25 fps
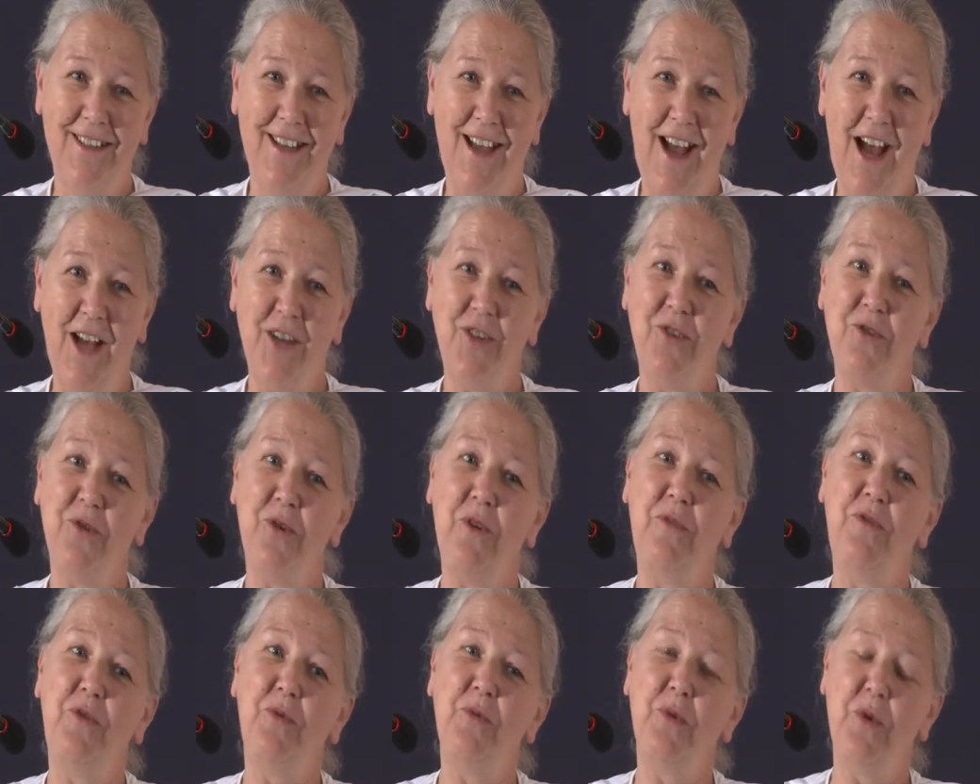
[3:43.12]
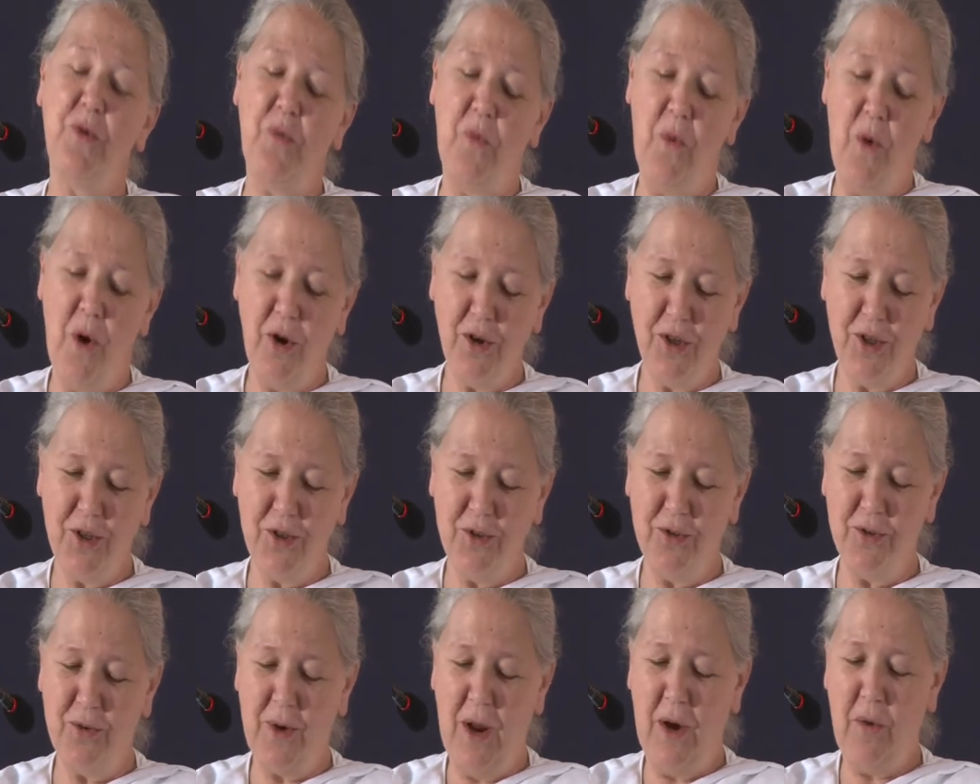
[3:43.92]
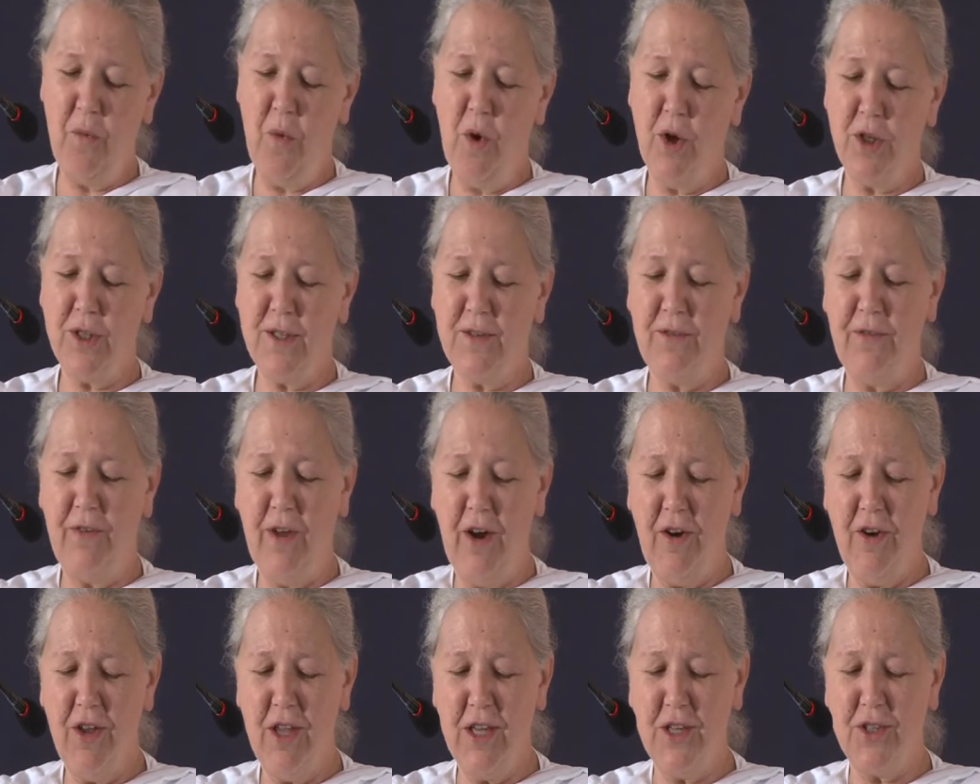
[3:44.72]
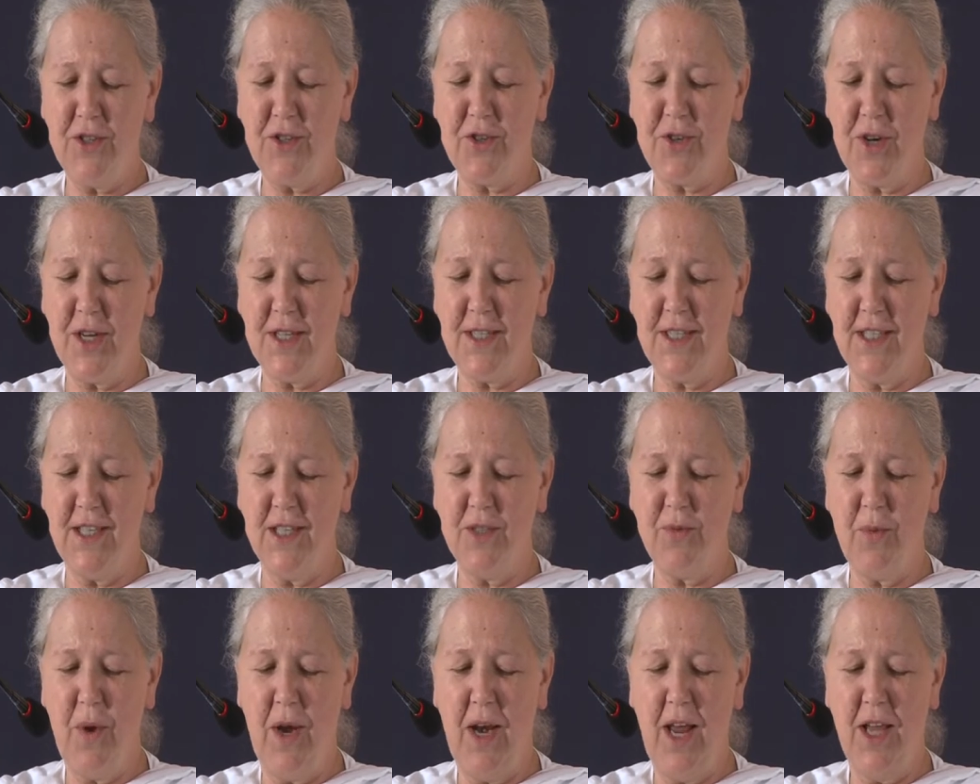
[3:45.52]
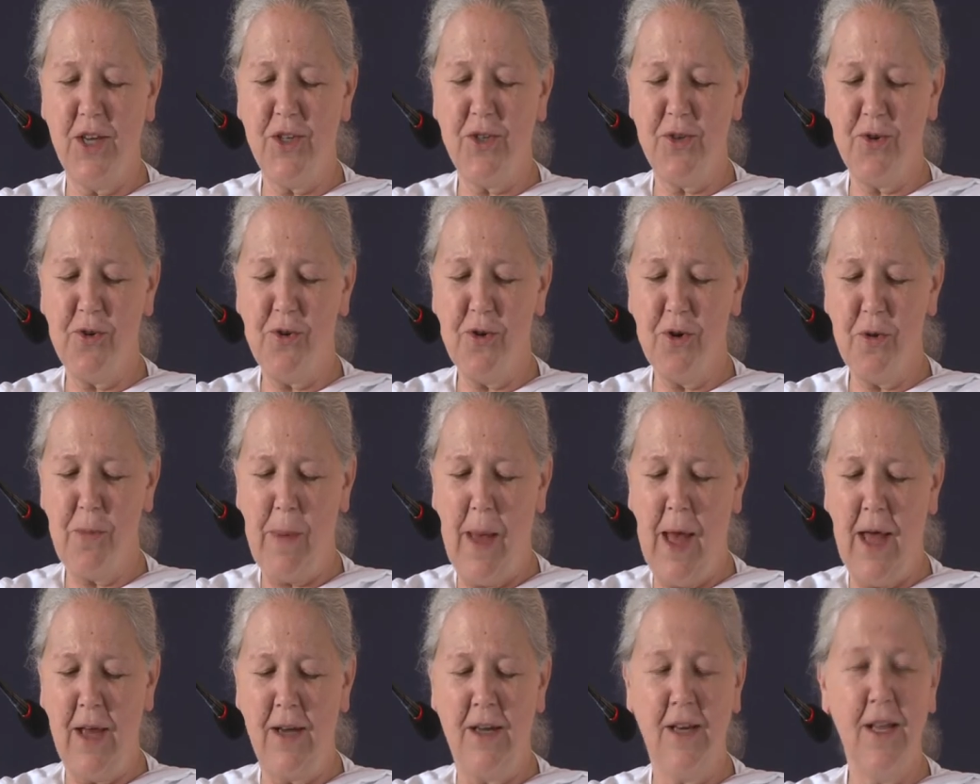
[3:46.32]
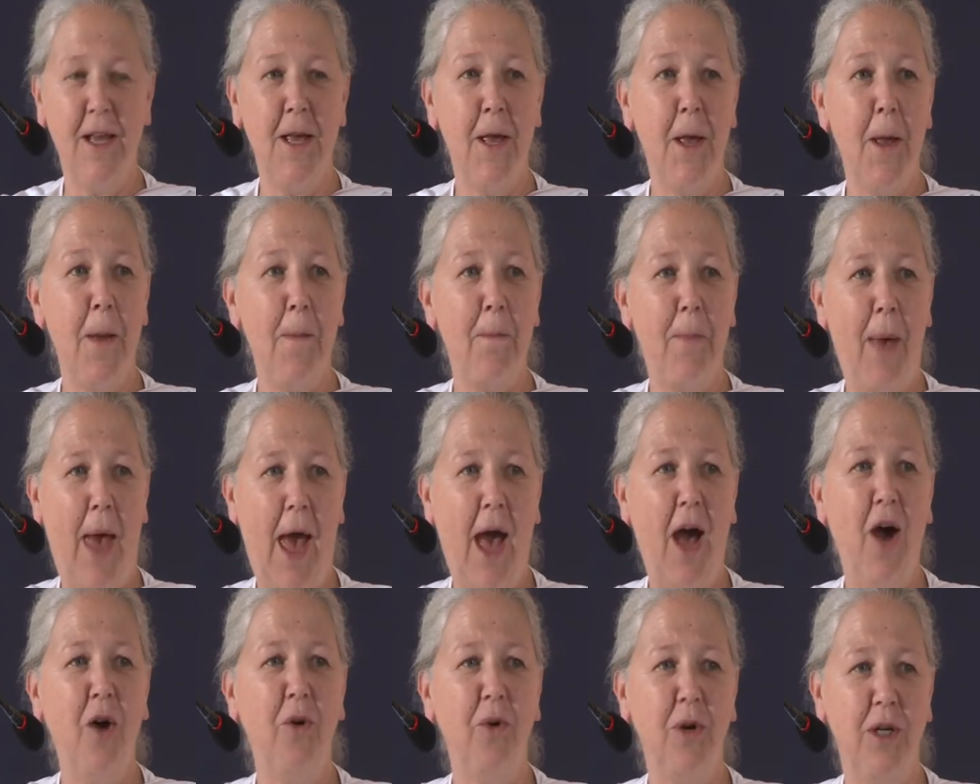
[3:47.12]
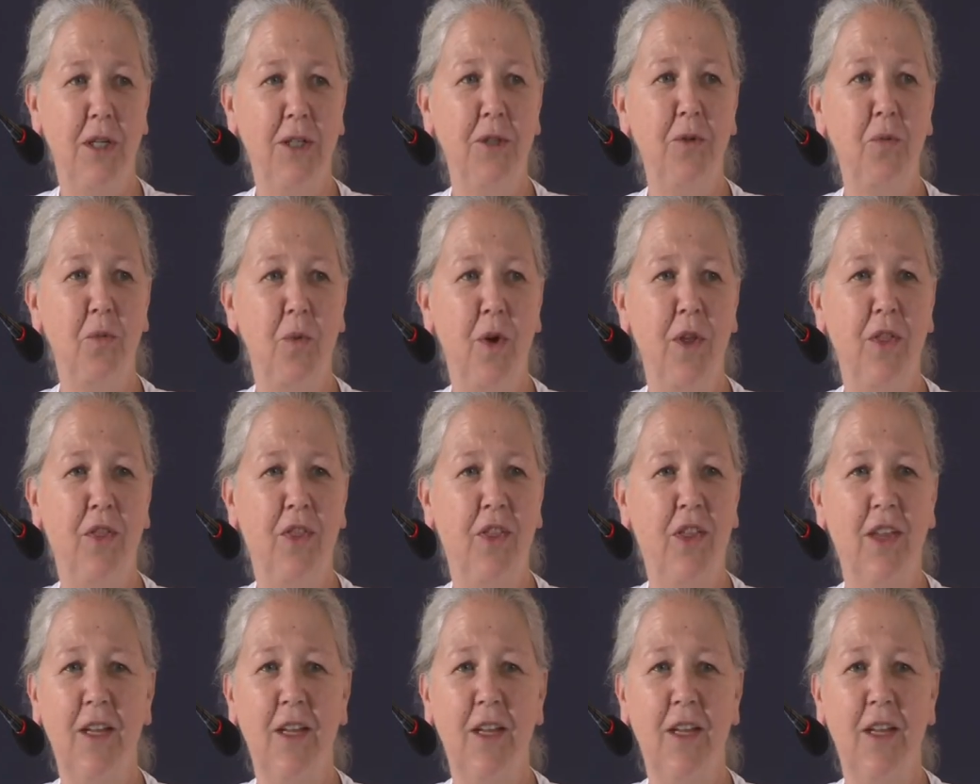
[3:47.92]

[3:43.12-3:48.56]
I don't know if you would want to. And what's very interesting is when I talk about power with